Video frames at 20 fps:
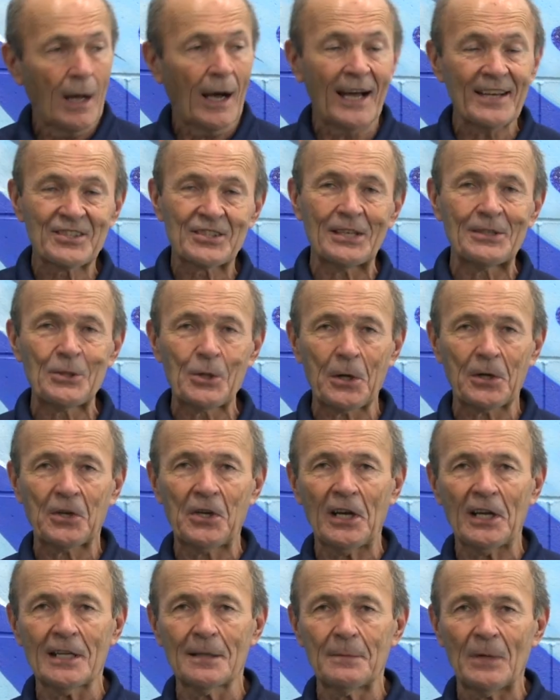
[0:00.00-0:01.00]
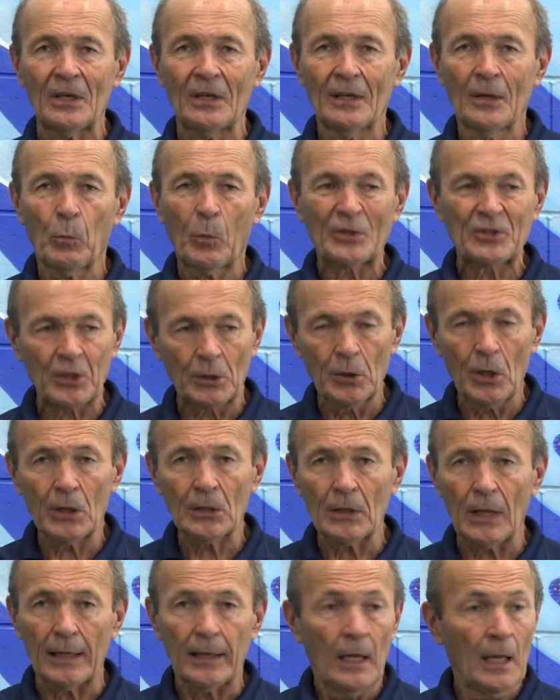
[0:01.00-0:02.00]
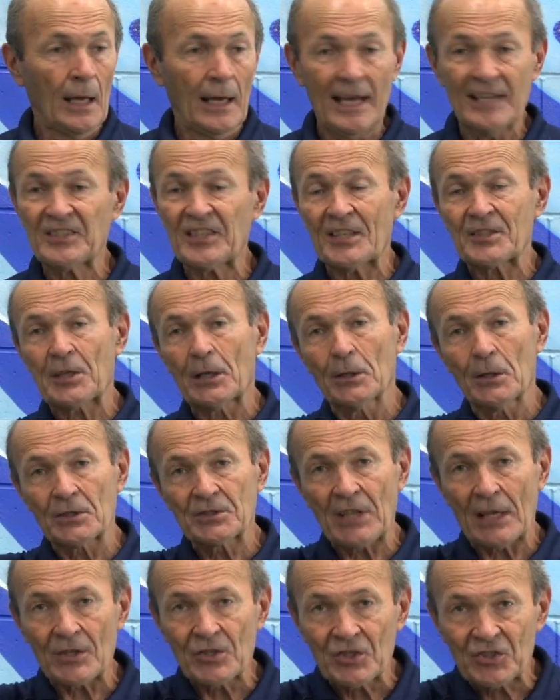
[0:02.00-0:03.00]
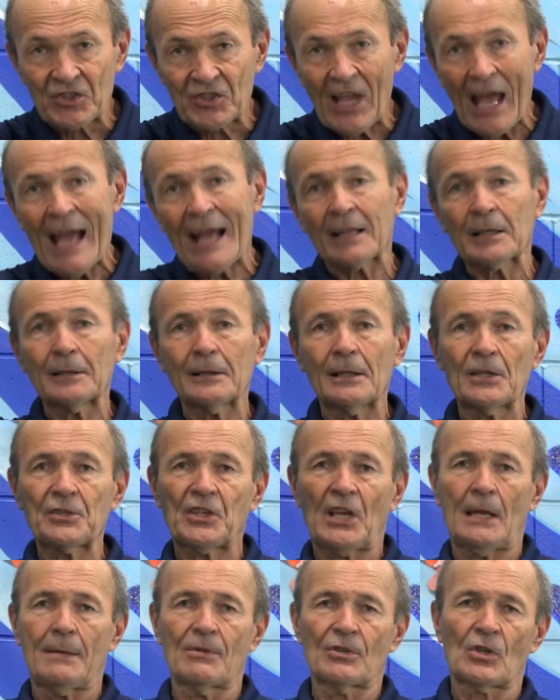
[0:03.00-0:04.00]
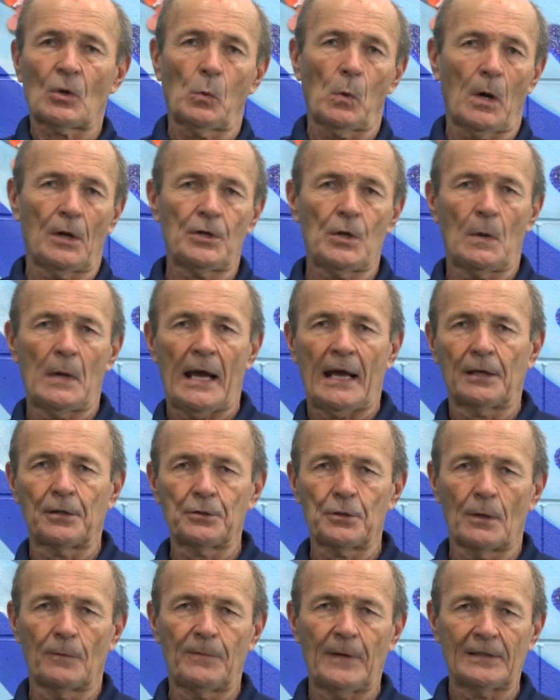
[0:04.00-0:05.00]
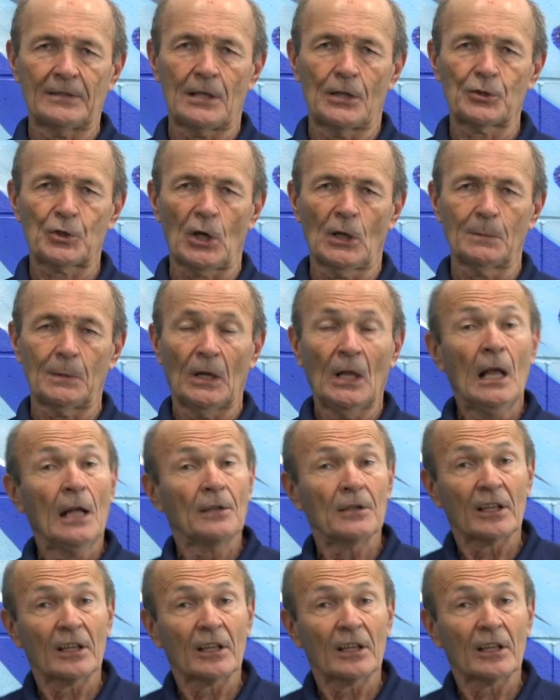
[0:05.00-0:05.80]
I said, "You're kidding me. What's it look like?" He says, "It looks exactly the same as the one you had in your vintage scuba."